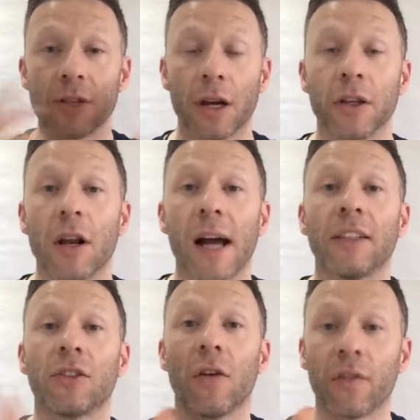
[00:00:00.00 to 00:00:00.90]
Turn the
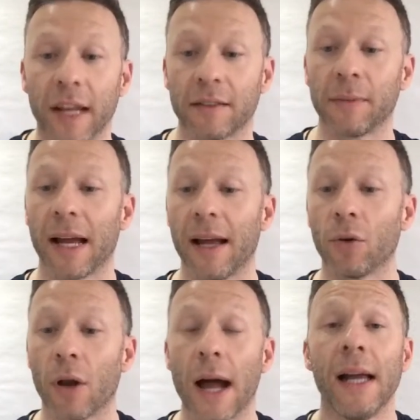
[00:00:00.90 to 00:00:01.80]
lights off, get some candlelight.